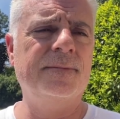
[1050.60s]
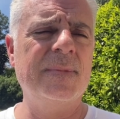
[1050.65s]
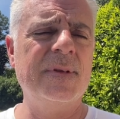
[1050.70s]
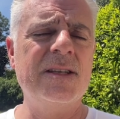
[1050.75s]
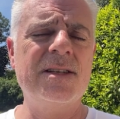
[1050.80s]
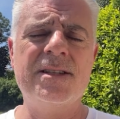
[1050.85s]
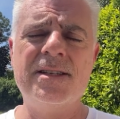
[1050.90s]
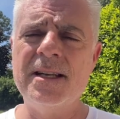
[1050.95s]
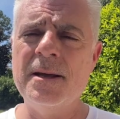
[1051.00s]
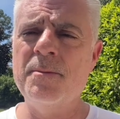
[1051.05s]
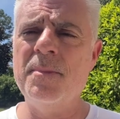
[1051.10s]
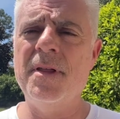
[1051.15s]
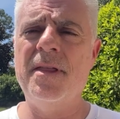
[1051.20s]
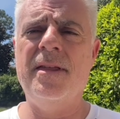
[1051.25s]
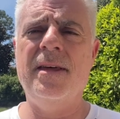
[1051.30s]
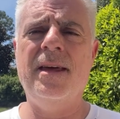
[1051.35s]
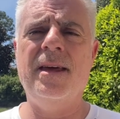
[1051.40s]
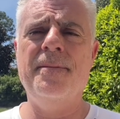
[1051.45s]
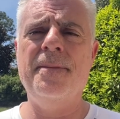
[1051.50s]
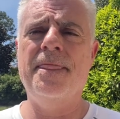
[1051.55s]

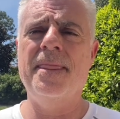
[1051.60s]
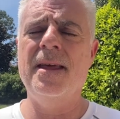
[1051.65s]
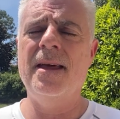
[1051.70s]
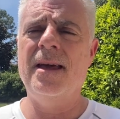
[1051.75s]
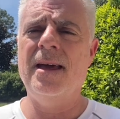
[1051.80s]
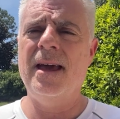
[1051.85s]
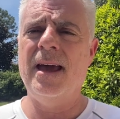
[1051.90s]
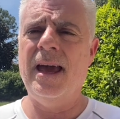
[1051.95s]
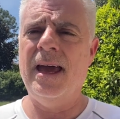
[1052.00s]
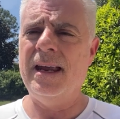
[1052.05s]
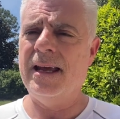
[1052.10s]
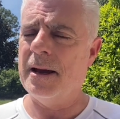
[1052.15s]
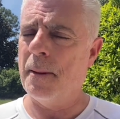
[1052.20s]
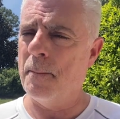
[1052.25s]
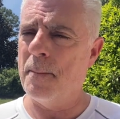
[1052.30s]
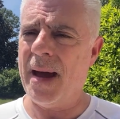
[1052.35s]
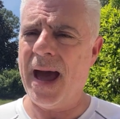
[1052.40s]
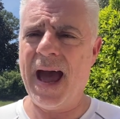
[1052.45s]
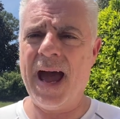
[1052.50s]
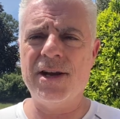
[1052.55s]
sympathy and
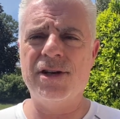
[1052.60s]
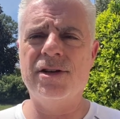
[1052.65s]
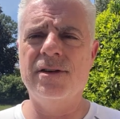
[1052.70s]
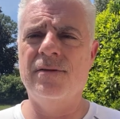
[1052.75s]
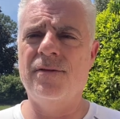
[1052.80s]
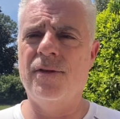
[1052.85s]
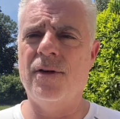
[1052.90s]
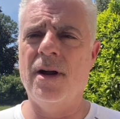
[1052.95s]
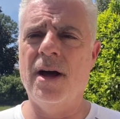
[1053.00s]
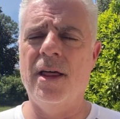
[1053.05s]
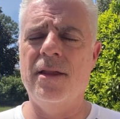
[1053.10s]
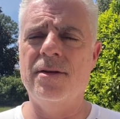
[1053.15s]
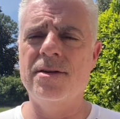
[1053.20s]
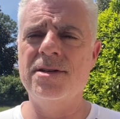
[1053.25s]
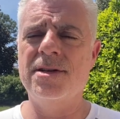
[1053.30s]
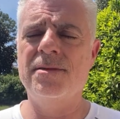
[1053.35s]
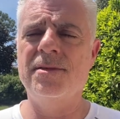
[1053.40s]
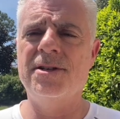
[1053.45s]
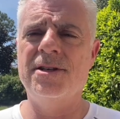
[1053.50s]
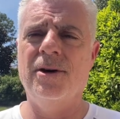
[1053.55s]
compassion for
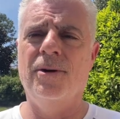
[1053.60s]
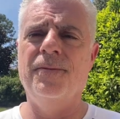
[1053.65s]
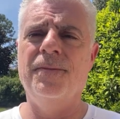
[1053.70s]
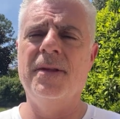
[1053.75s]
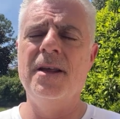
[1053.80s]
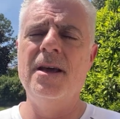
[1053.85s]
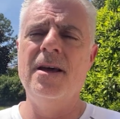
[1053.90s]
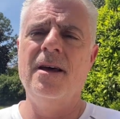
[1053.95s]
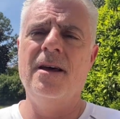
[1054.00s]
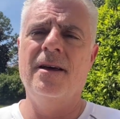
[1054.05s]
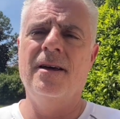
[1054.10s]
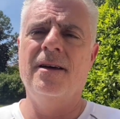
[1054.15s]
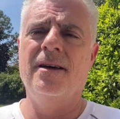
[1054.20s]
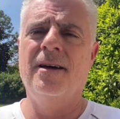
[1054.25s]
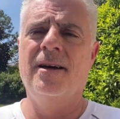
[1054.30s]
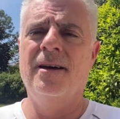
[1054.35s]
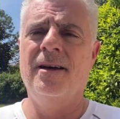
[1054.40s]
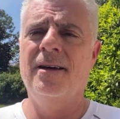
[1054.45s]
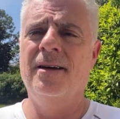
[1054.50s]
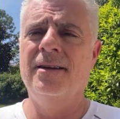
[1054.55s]
others. So
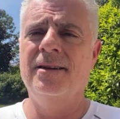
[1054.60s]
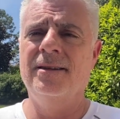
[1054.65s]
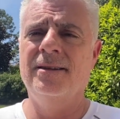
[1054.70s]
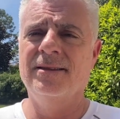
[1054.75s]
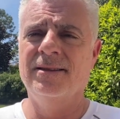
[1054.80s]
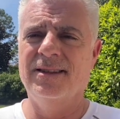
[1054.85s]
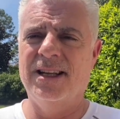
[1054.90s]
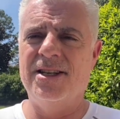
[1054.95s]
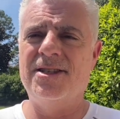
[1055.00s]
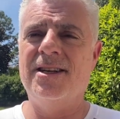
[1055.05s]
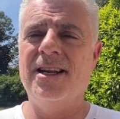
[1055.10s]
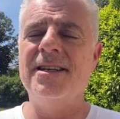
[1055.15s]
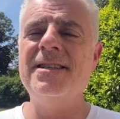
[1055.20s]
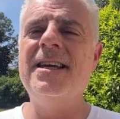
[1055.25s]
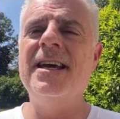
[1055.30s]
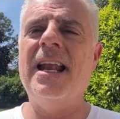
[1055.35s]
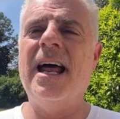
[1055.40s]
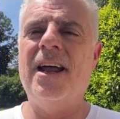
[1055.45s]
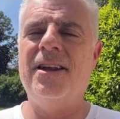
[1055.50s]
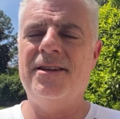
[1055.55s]
let's
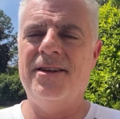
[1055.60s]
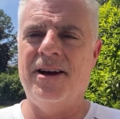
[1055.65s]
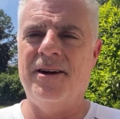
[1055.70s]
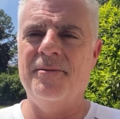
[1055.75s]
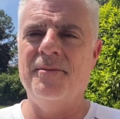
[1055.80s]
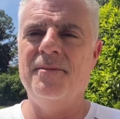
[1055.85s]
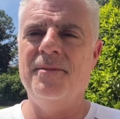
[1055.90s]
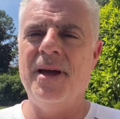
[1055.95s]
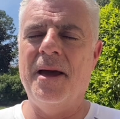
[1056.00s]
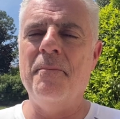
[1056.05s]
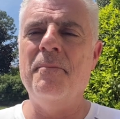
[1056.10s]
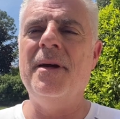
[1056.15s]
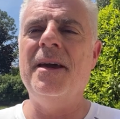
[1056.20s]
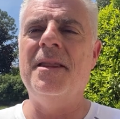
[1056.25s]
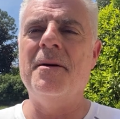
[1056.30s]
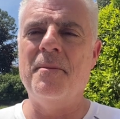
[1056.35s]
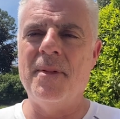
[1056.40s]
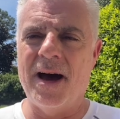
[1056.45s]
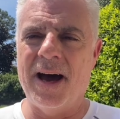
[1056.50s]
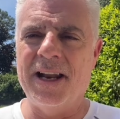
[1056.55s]
get out there and be
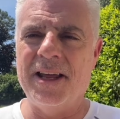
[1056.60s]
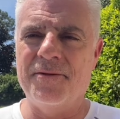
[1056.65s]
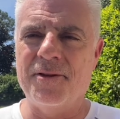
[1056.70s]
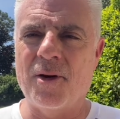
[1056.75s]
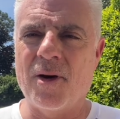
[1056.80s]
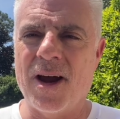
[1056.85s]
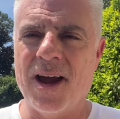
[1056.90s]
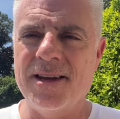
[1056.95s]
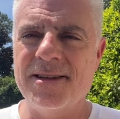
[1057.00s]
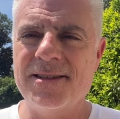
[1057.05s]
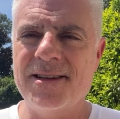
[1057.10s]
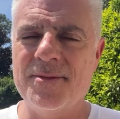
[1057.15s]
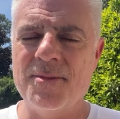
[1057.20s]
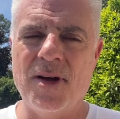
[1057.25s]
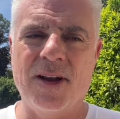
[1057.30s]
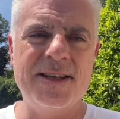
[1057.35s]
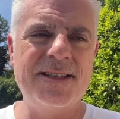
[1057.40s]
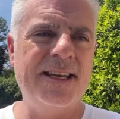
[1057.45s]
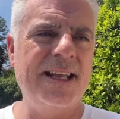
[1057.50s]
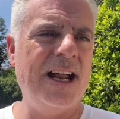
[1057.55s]
the body of Christ. Come
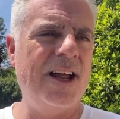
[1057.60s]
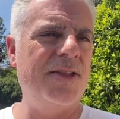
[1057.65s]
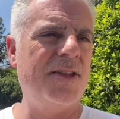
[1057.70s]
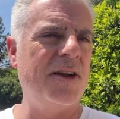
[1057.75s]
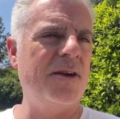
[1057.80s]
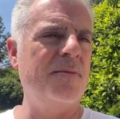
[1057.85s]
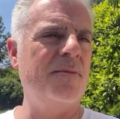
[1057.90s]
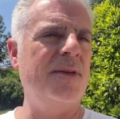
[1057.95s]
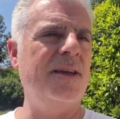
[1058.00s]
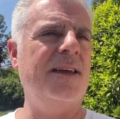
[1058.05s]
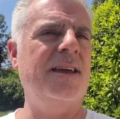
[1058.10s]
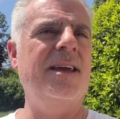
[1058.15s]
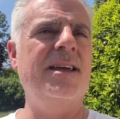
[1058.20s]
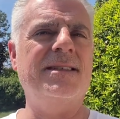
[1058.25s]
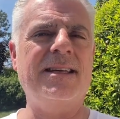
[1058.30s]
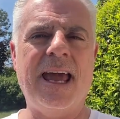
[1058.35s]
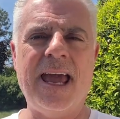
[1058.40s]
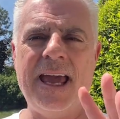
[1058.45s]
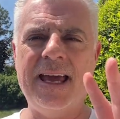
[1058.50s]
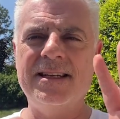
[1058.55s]
on, let's get out there and be
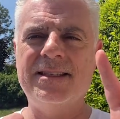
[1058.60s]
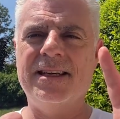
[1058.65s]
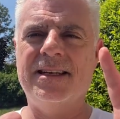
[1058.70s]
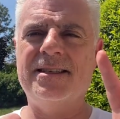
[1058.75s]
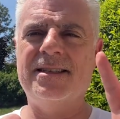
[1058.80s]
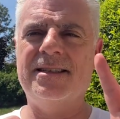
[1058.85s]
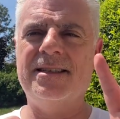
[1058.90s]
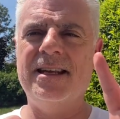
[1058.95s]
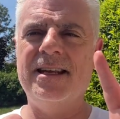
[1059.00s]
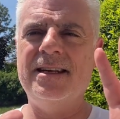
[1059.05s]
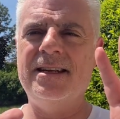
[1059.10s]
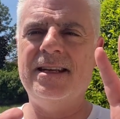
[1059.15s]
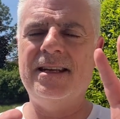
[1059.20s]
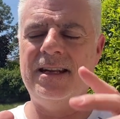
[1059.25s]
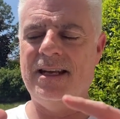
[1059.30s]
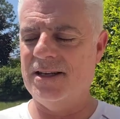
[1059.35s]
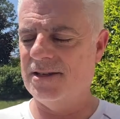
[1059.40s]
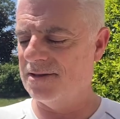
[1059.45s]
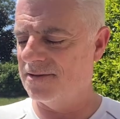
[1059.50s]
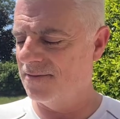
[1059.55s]
his hands extended,
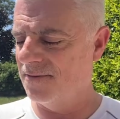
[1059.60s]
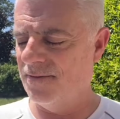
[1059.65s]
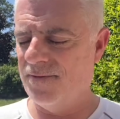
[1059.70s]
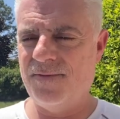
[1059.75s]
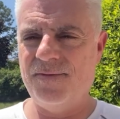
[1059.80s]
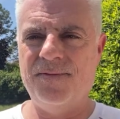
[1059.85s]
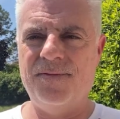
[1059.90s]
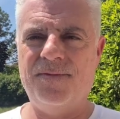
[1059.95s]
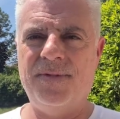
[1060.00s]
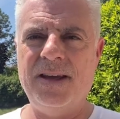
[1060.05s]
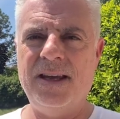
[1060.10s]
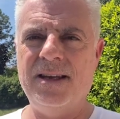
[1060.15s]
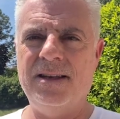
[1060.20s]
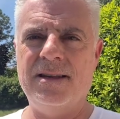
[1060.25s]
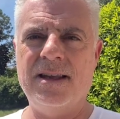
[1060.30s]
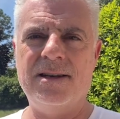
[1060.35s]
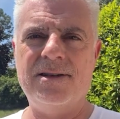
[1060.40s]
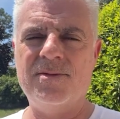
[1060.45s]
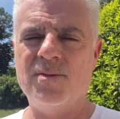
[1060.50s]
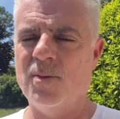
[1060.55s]
his feet
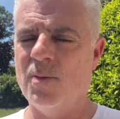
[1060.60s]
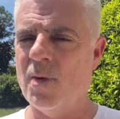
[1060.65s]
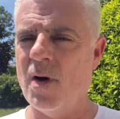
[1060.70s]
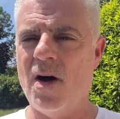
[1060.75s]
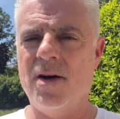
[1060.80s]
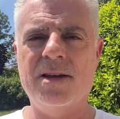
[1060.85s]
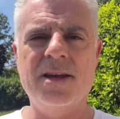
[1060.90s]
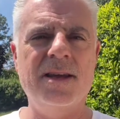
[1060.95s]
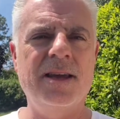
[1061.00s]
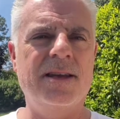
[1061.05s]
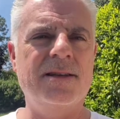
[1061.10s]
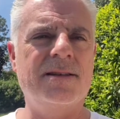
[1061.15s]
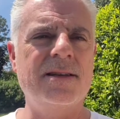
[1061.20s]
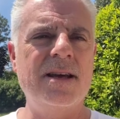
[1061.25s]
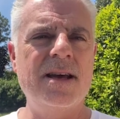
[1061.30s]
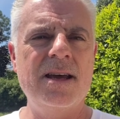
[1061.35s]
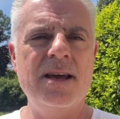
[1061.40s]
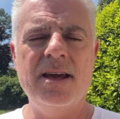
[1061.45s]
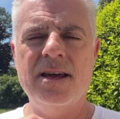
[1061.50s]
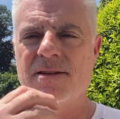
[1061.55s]
that's walking, his
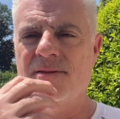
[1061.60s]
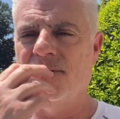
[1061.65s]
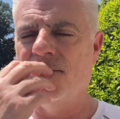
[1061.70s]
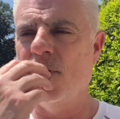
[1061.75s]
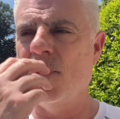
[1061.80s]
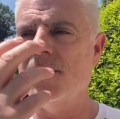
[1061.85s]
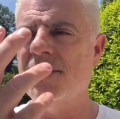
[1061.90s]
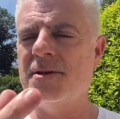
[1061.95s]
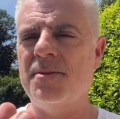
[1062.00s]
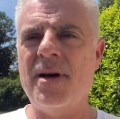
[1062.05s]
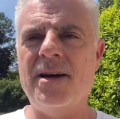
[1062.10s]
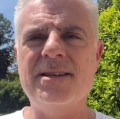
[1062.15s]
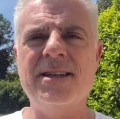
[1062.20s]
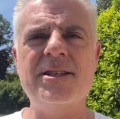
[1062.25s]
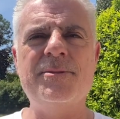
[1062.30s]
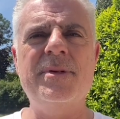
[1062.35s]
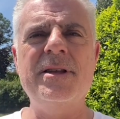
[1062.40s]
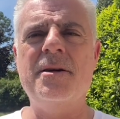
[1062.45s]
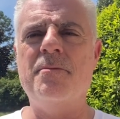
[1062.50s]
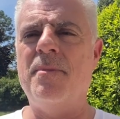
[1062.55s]
voice walking.
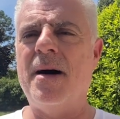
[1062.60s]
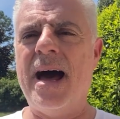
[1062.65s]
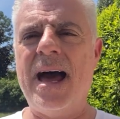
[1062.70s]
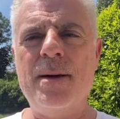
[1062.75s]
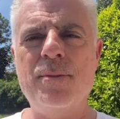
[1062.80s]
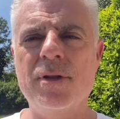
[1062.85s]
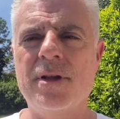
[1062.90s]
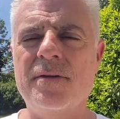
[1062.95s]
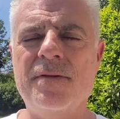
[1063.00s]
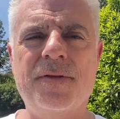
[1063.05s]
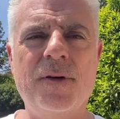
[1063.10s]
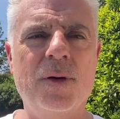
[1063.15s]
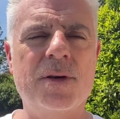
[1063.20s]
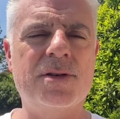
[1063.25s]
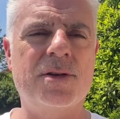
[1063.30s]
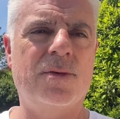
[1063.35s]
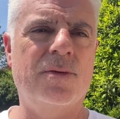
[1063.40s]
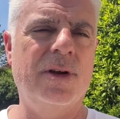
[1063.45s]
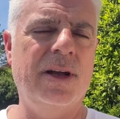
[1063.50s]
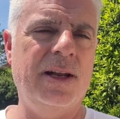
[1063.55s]
Let's be the Bible that
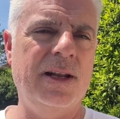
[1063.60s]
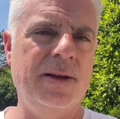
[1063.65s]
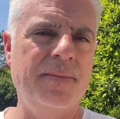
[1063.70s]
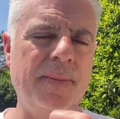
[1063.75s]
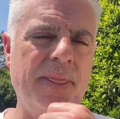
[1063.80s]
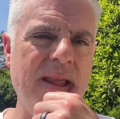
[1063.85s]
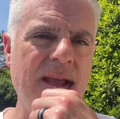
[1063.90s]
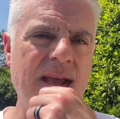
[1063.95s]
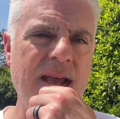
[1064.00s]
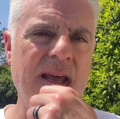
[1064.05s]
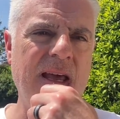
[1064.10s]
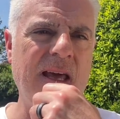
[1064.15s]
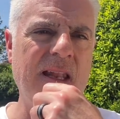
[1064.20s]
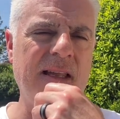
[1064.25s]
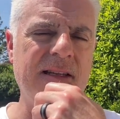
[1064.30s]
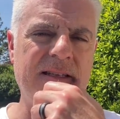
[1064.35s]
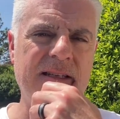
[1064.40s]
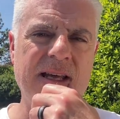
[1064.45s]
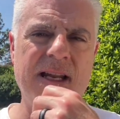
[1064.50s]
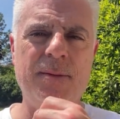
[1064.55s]
folks are reading, and
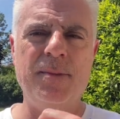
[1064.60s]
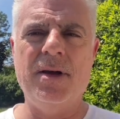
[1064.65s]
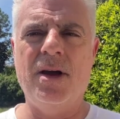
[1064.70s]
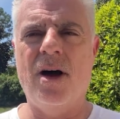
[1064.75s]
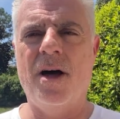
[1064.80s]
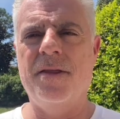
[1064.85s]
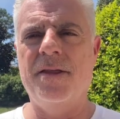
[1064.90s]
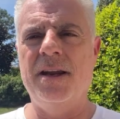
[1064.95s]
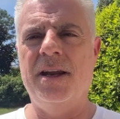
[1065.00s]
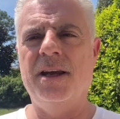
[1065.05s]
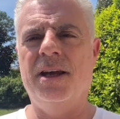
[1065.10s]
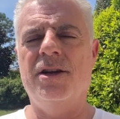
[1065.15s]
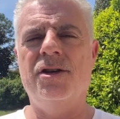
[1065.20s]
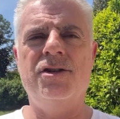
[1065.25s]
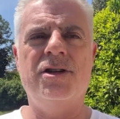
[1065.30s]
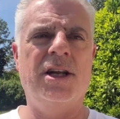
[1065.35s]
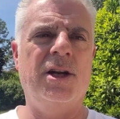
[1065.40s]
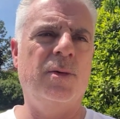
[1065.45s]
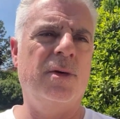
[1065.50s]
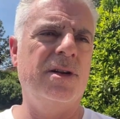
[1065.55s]
let's let it be authentic and
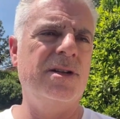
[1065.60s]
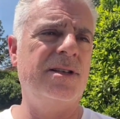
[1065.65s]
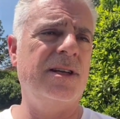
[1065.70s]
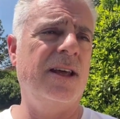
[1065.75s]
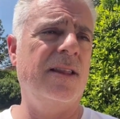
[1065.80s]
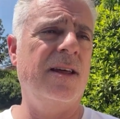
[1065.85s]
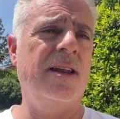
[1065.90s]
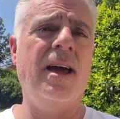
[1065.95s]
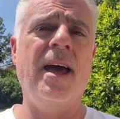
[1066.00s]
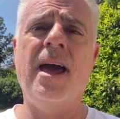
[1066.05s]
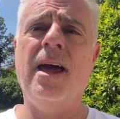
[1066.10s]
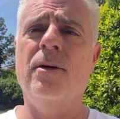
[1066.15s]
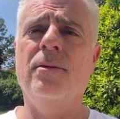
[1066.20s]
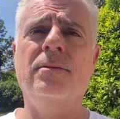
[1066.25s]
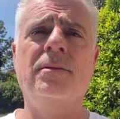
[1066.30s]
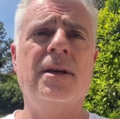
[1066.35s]
genuine to say that, hey,